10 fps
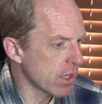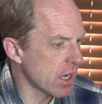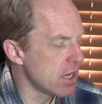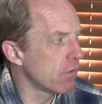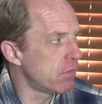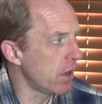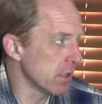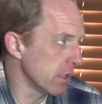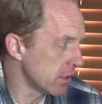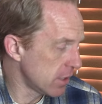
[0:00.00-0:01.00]
Like a
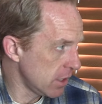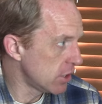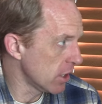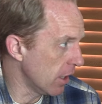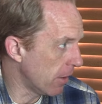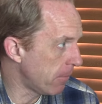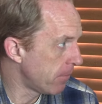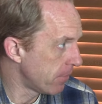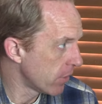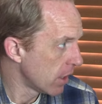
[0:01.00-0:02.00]
novella to each of them.
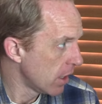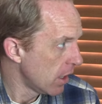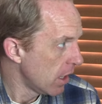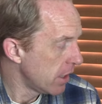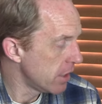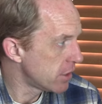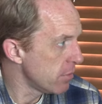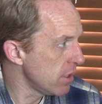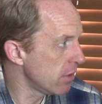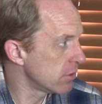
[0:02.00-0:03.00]
And then to
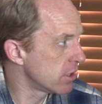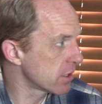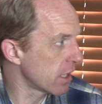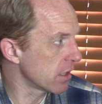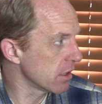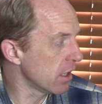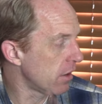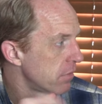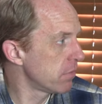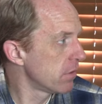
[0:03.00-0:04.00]
me, it was just, like,
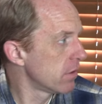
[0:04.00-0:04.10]
love.